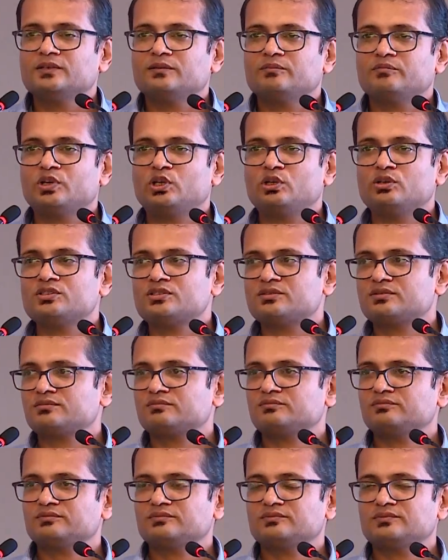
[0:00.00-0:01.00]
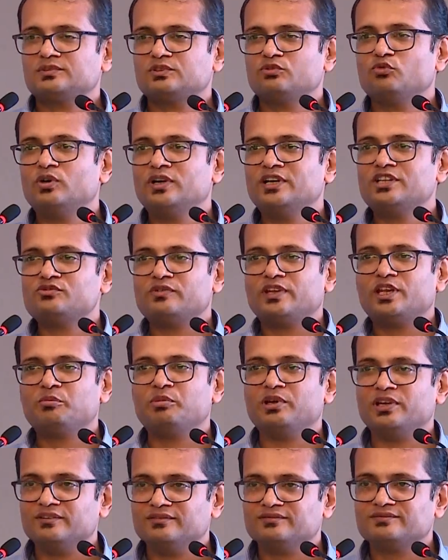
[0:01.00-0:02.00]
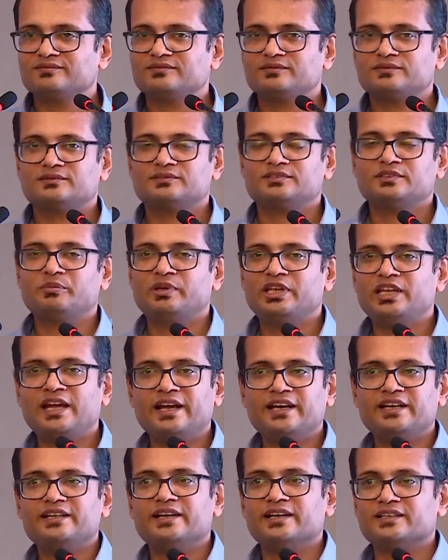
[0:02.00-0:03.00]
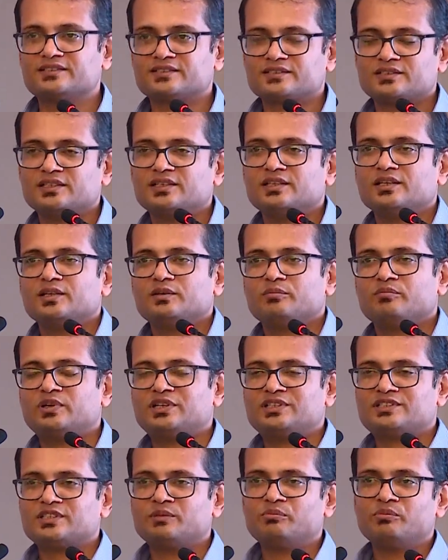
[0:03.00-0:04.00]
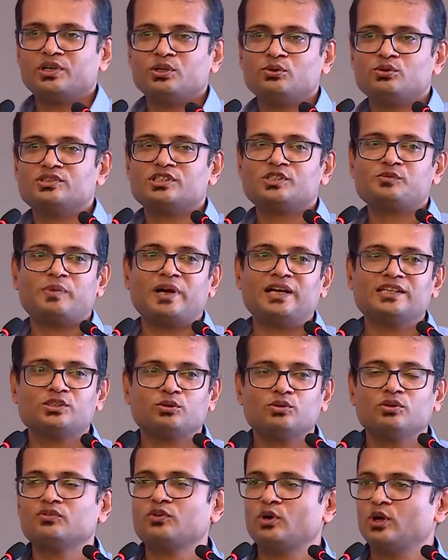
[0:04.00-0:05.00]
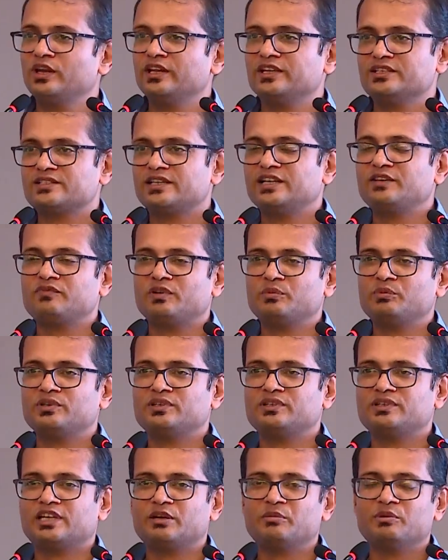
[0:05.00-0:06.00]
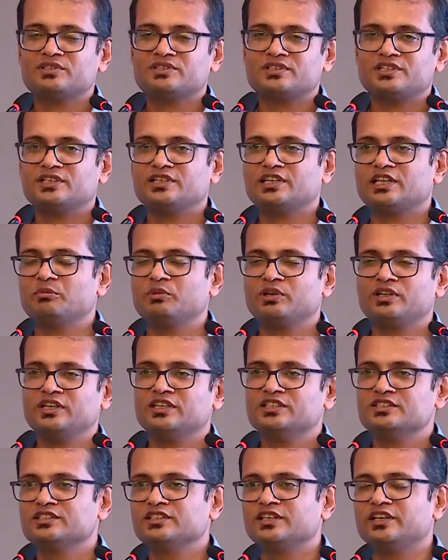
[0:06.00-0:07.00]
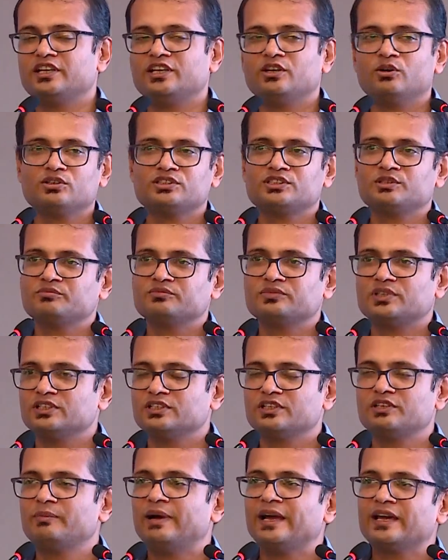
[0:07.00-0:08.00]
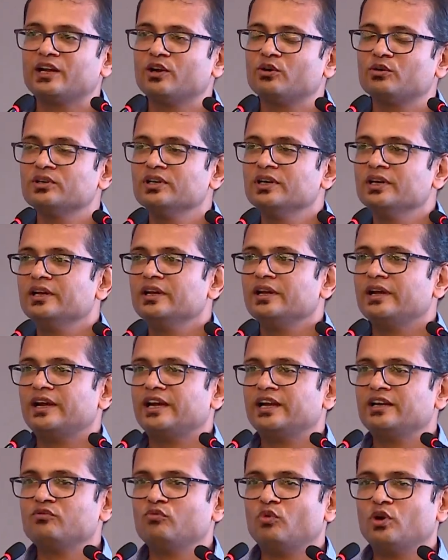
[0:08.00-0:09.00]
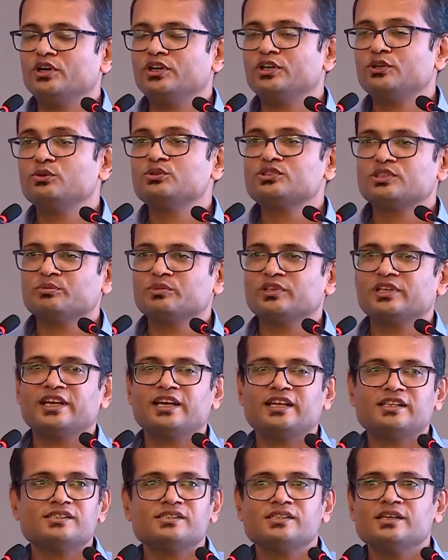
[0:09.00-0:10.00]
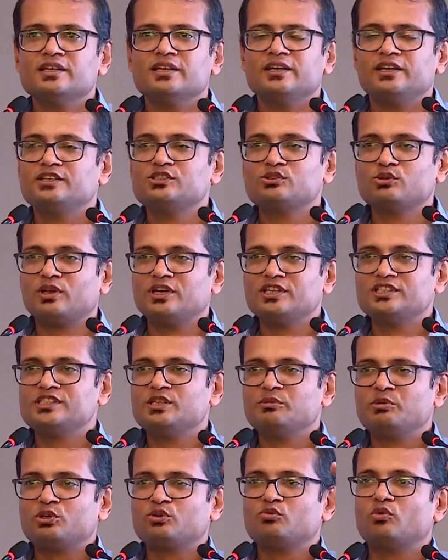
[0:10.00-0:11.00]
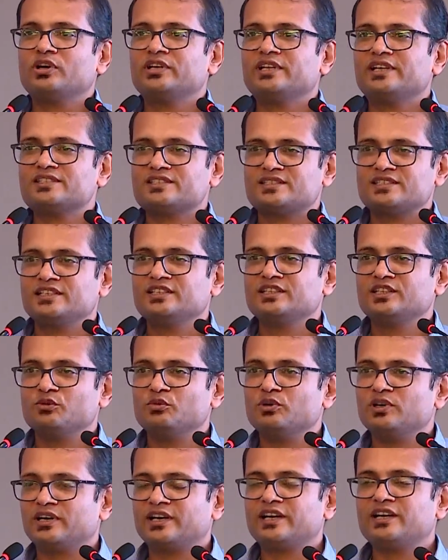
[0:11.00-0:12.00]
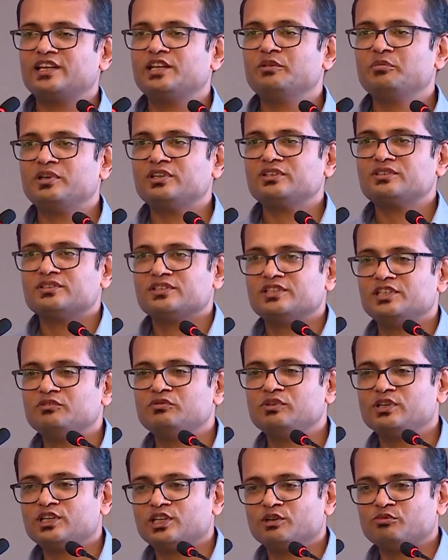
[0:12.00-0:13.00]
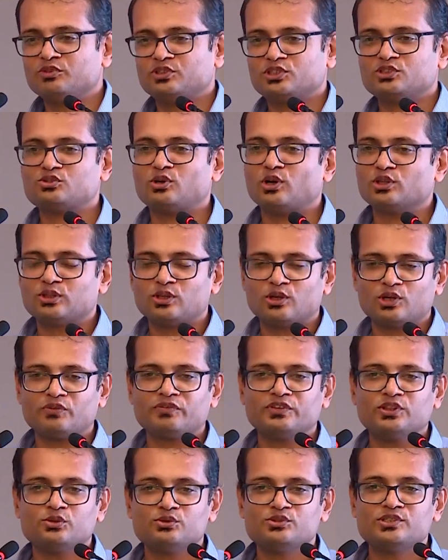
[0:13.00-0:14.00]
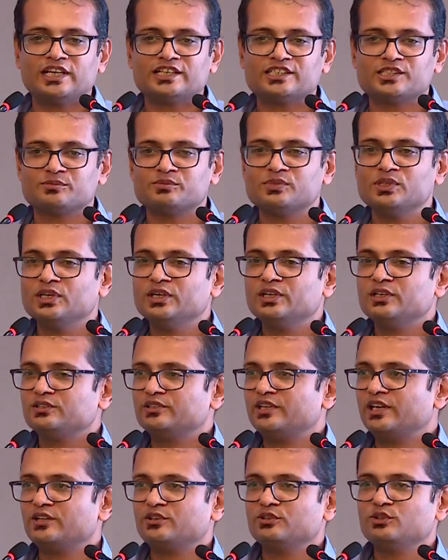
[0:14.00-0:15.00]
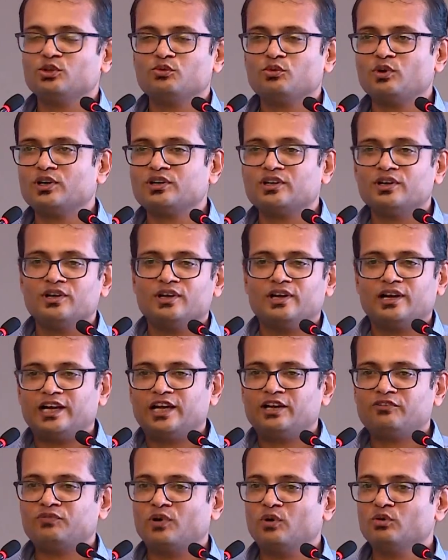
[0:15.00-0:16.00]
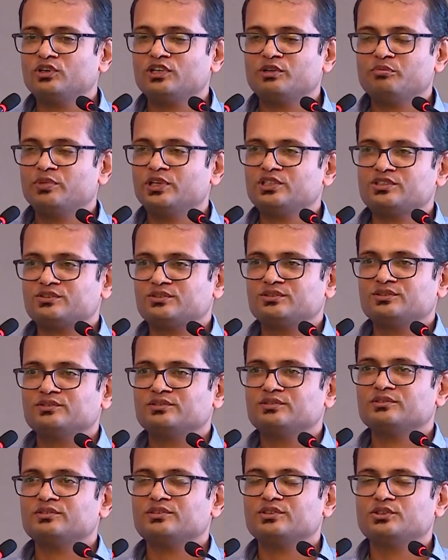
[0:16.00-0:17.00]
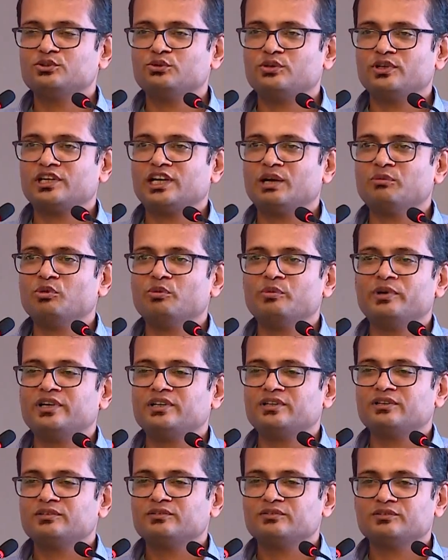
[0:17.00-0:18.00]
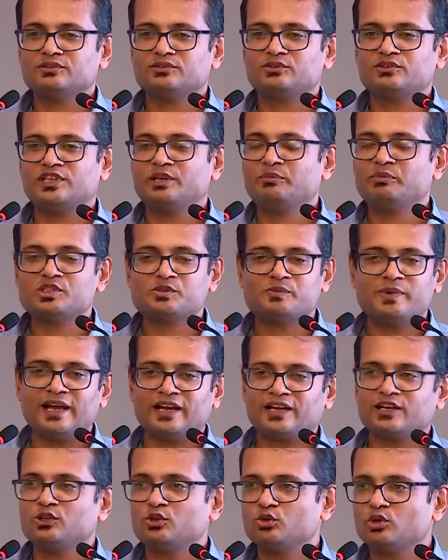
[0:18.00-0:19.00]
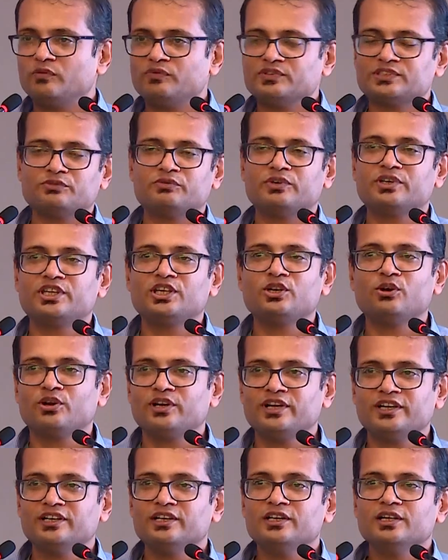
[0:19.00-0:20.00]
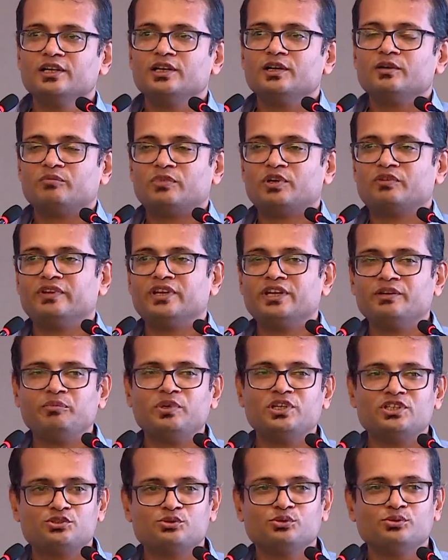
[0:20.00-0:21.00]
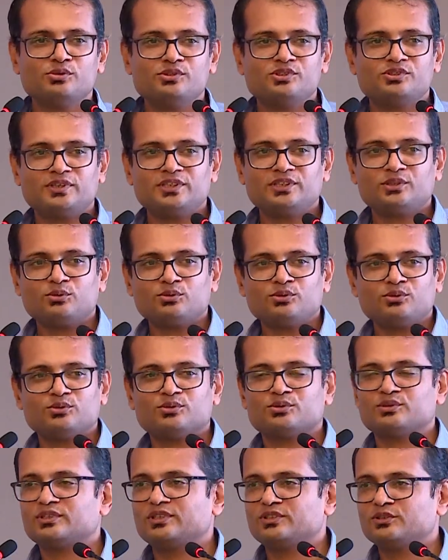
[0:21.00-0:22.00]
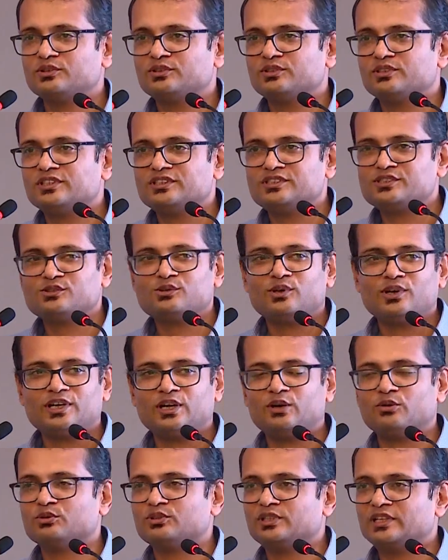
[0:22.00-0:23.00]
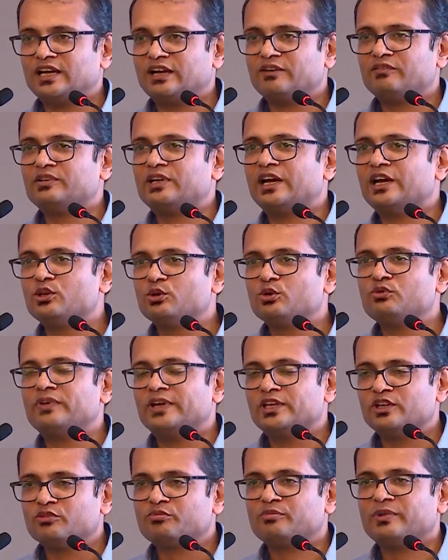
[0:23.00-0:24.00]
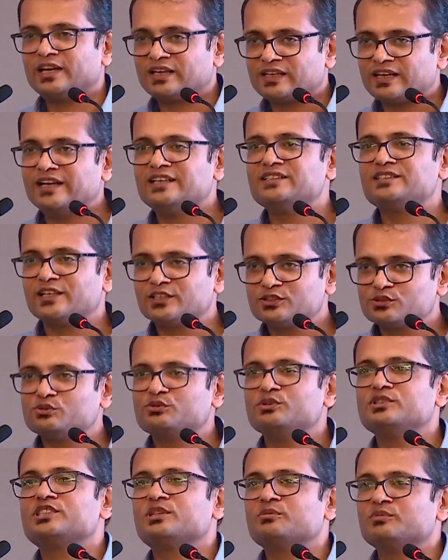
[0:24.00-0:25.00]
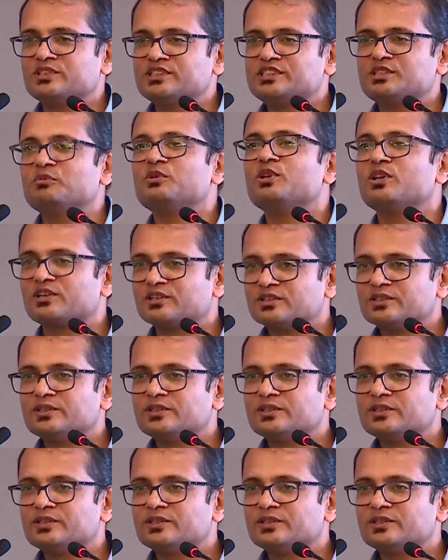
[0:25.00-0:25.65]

Because world is very big, many ideas. But somebody who just passed out of college, right, from a chemistry, chemical engineering or some other background and wanted to do something else, his knowledge is limited to what he has seen in the world, right? He will come with a lot of enthusiasm that, you know what, I found the best eureka moment 3 months back and 2 of us are working on it. But when he meets you, will say, no, this is not how. I know 5 of my clients are actually doing something similar.